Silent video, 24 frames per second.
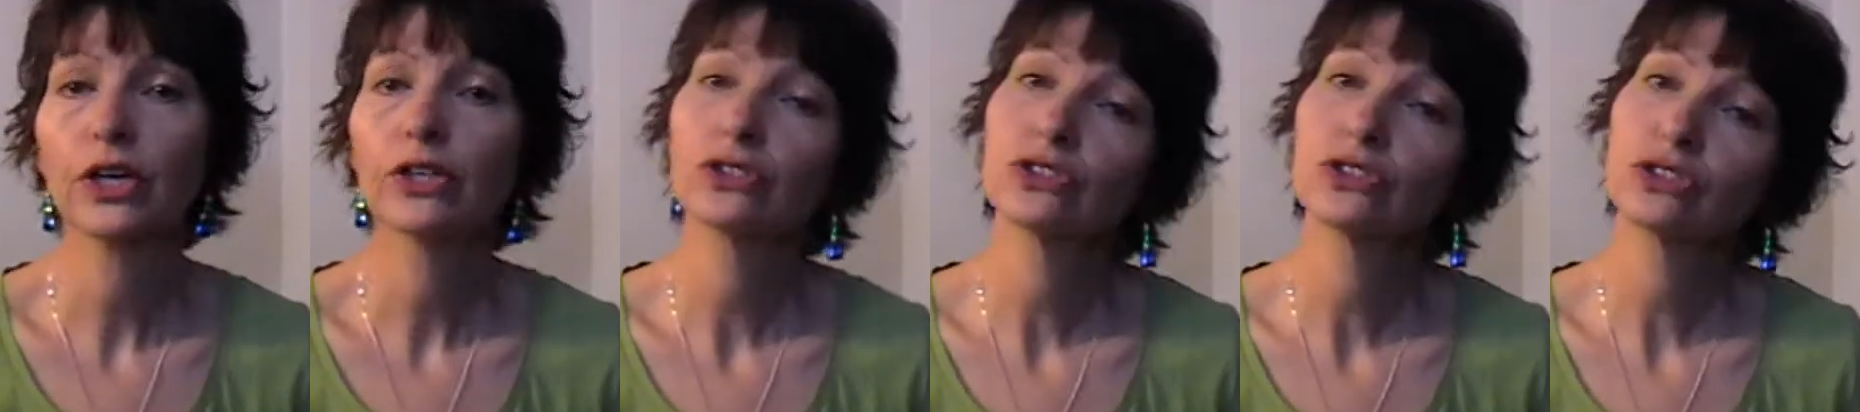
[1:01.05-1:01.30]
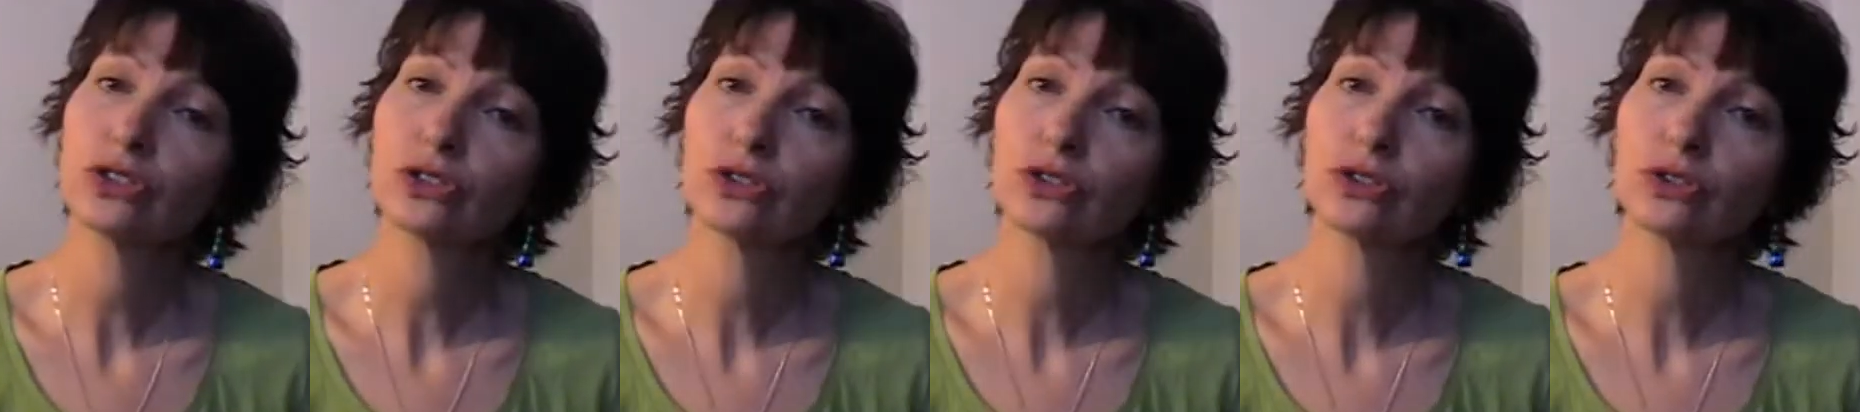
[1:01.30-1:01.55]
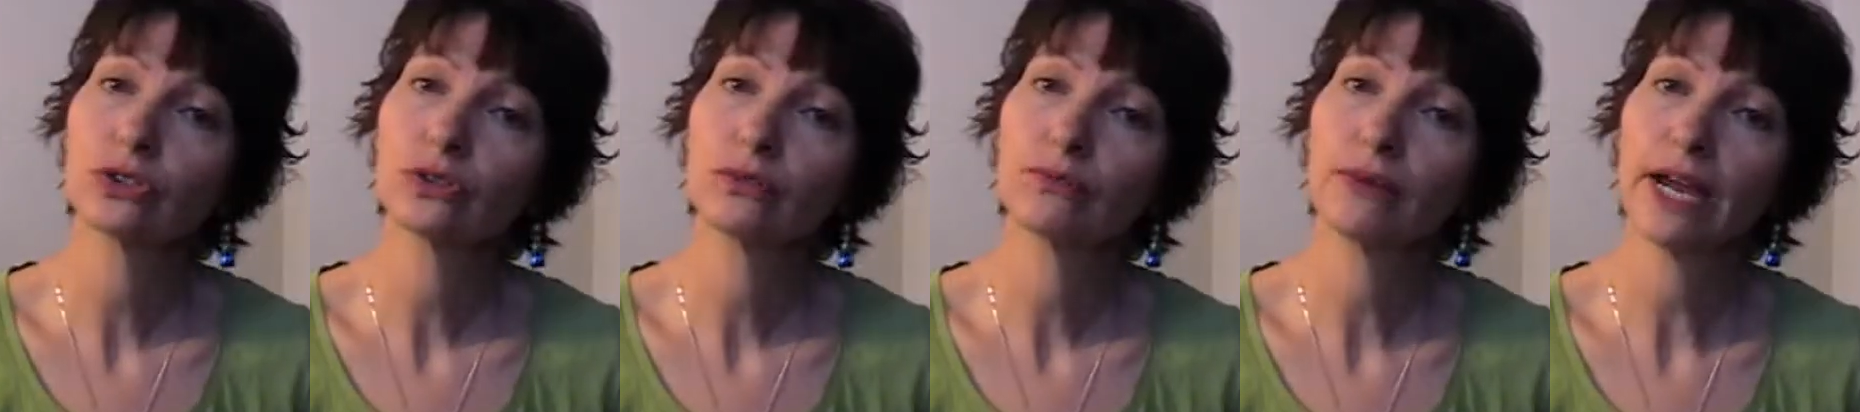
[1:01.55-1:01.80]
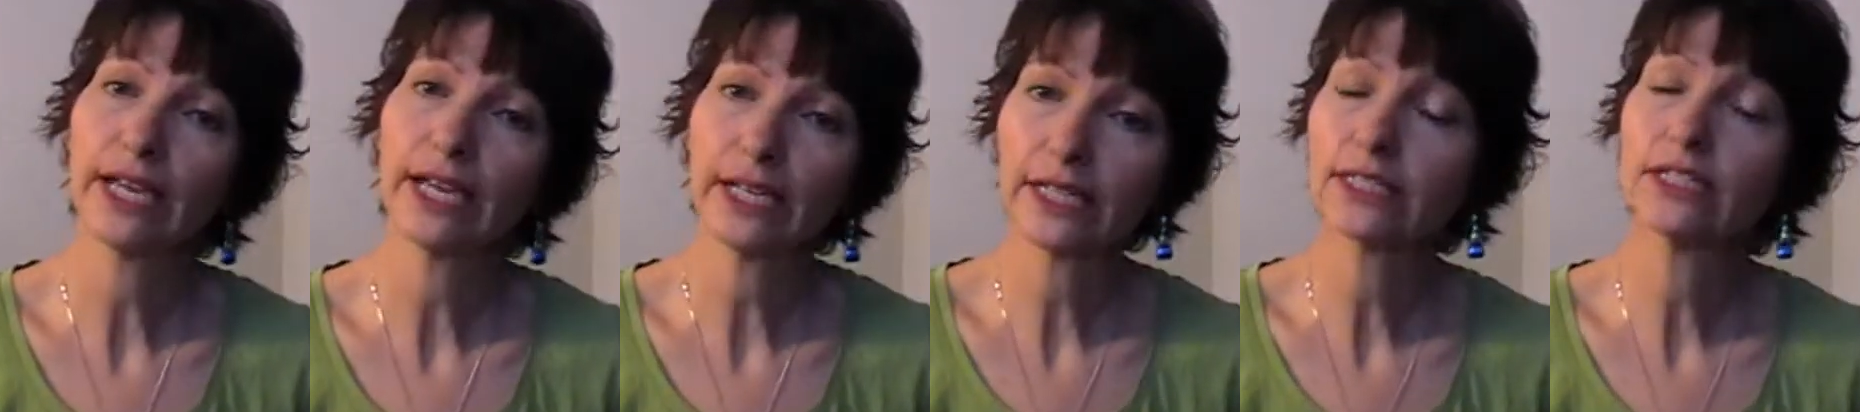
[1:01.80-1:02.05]
to
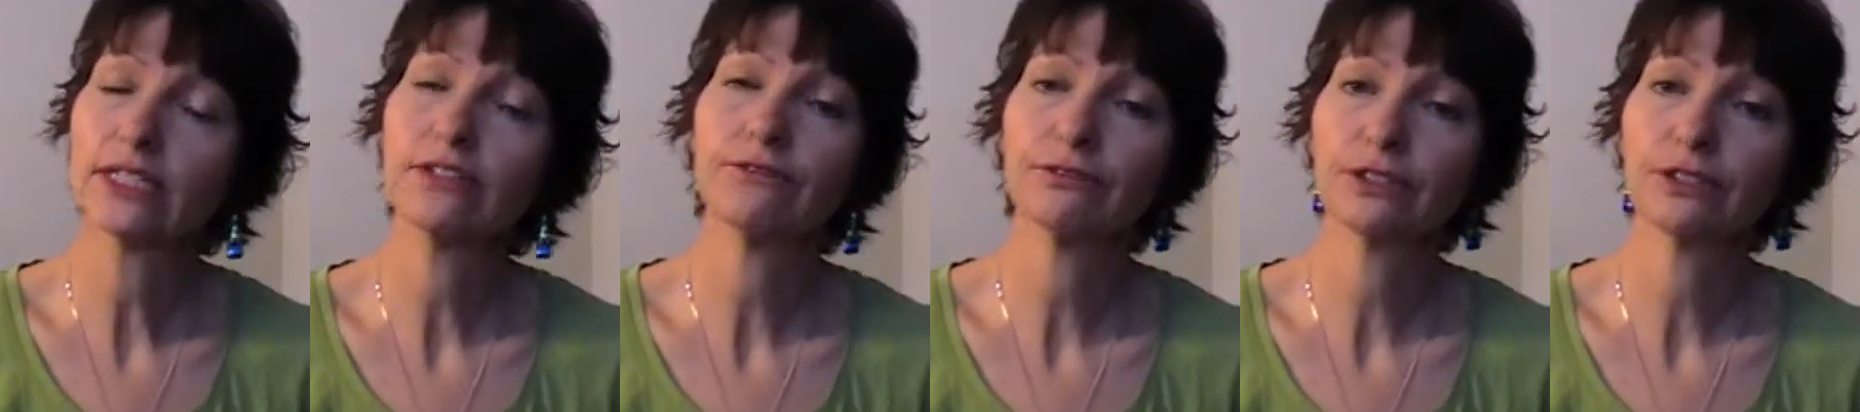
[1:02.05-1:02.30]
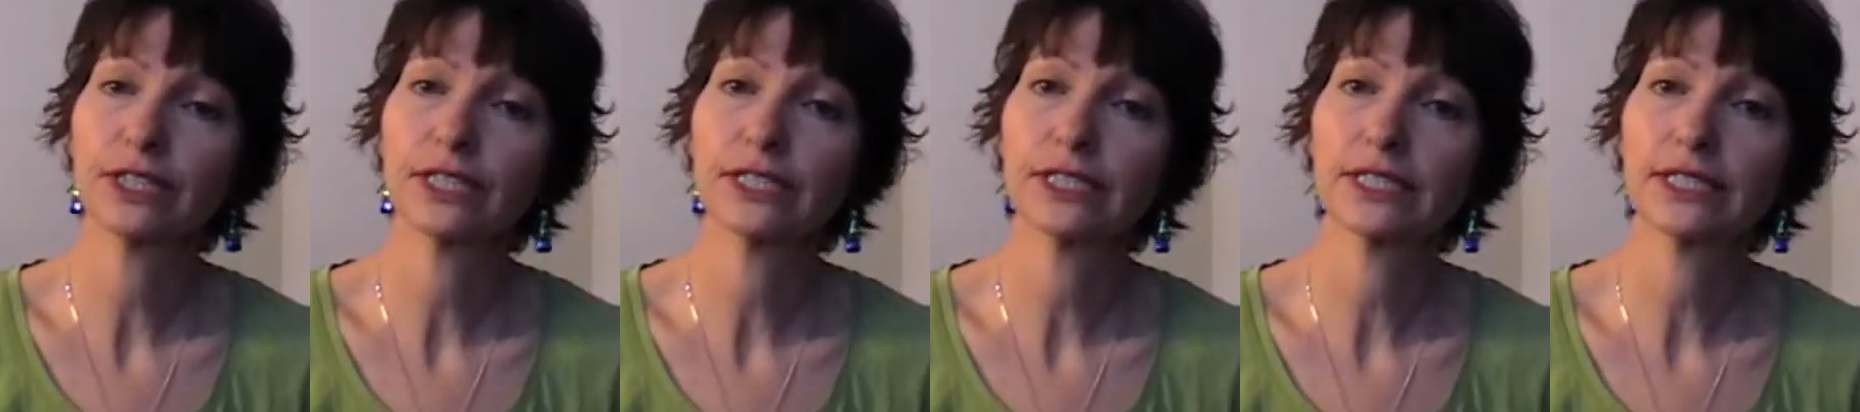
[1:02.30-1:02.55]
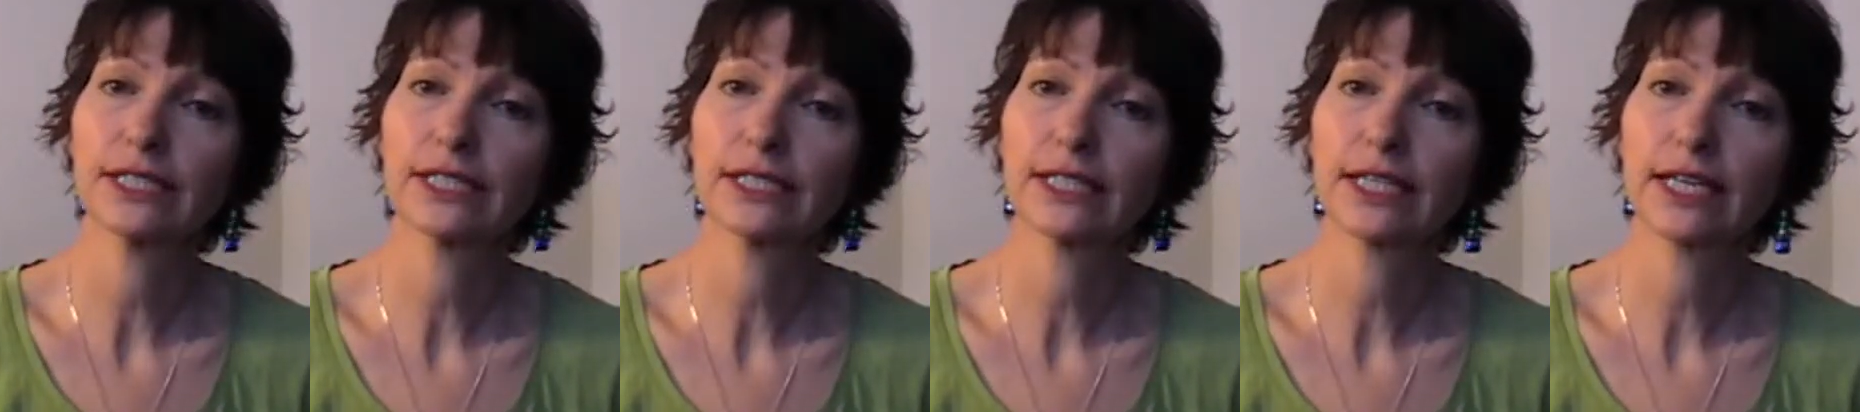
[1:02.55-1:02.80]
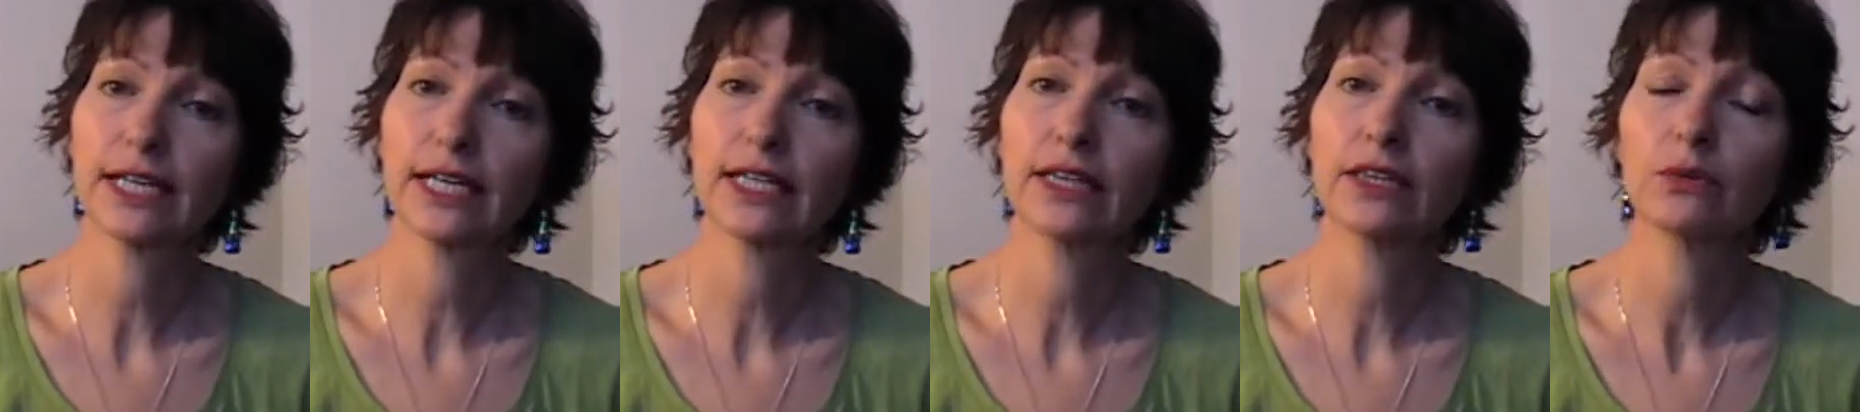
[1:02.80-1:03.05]
make a difference
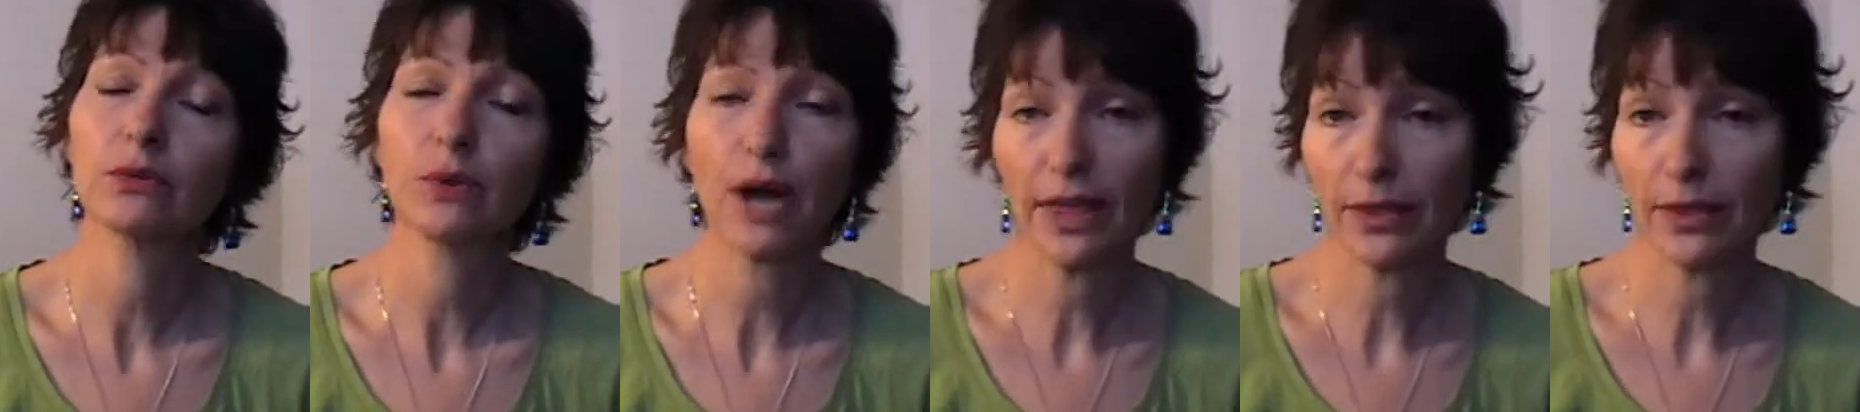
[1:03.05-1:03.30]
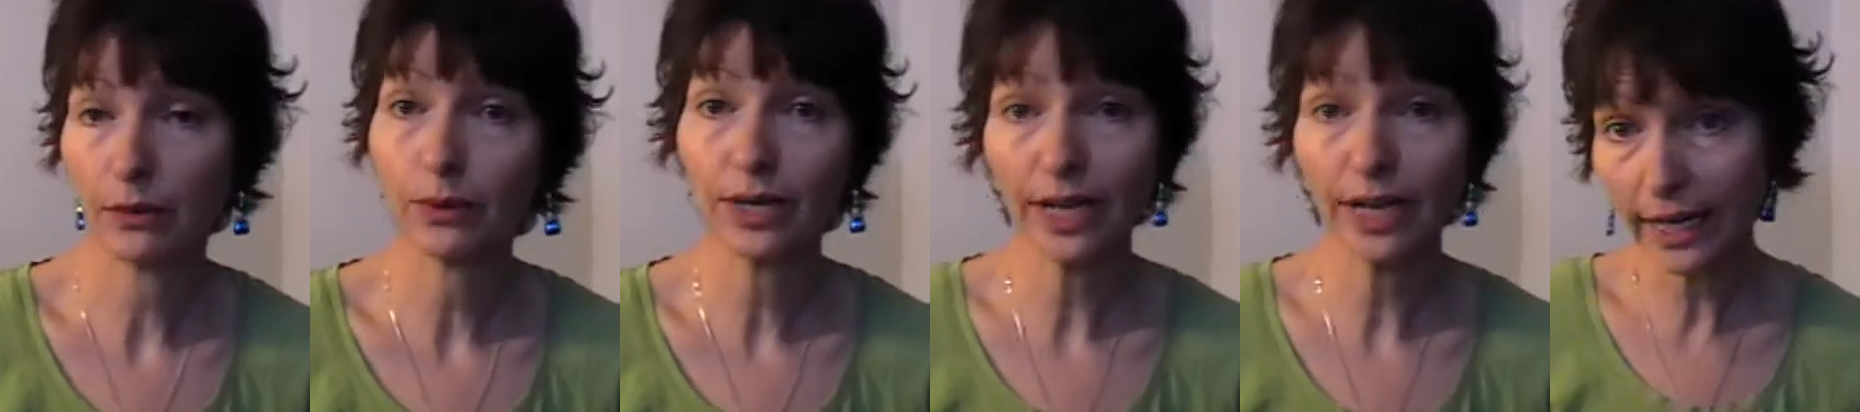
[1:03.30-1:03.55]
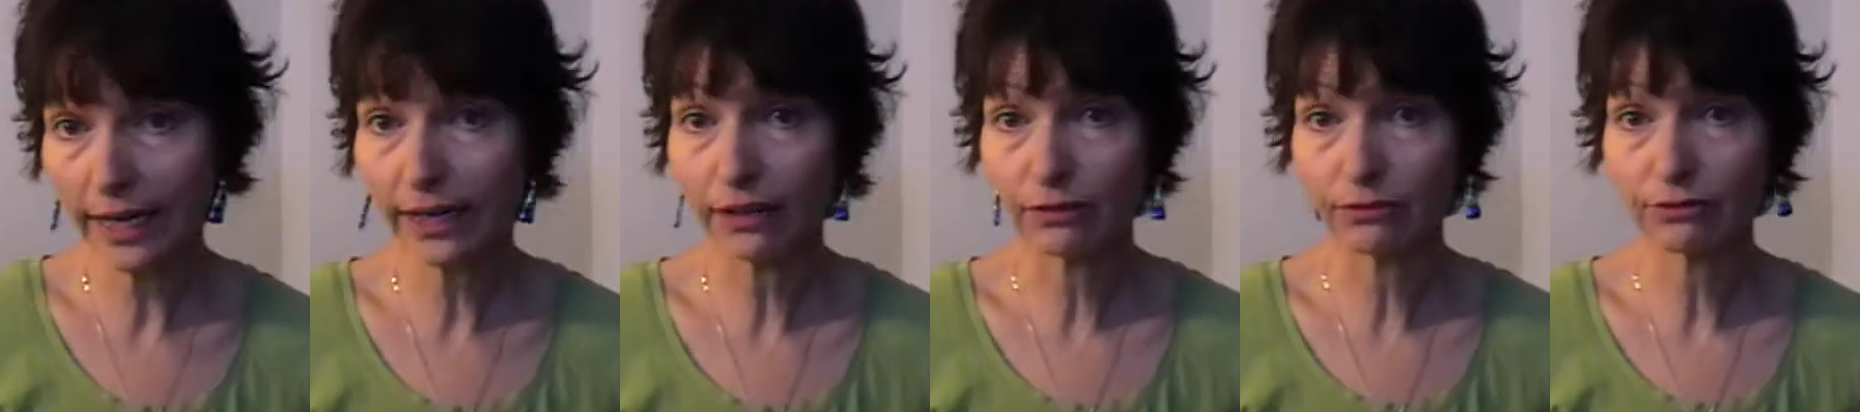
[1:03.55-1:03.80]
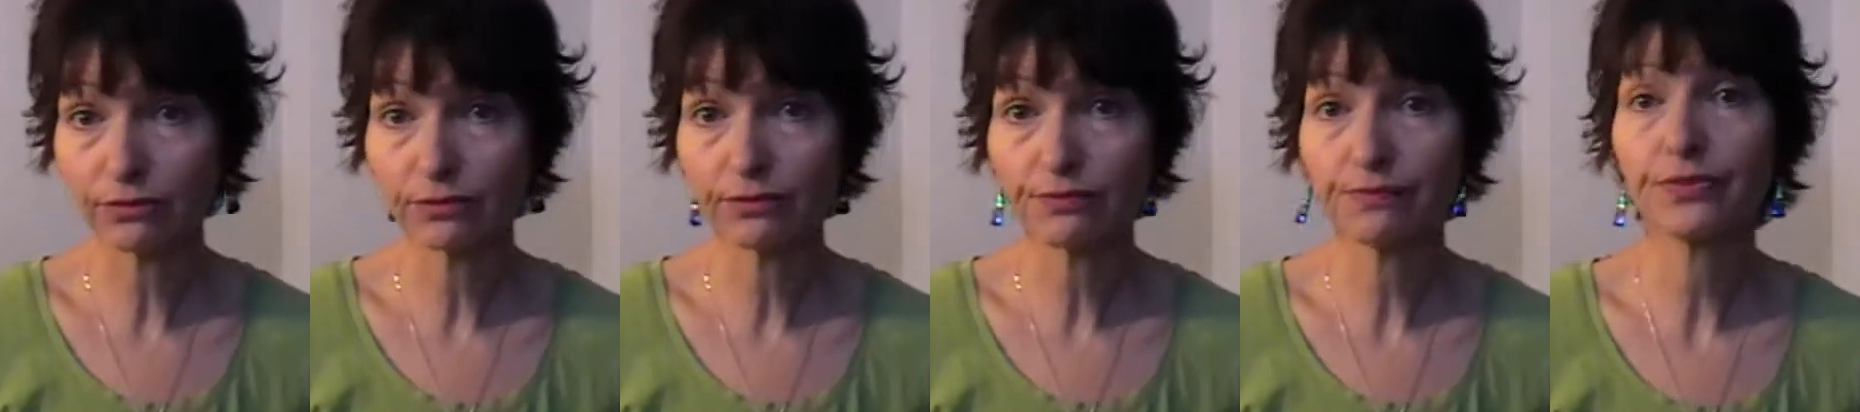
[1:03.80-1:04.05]
in the way that we live,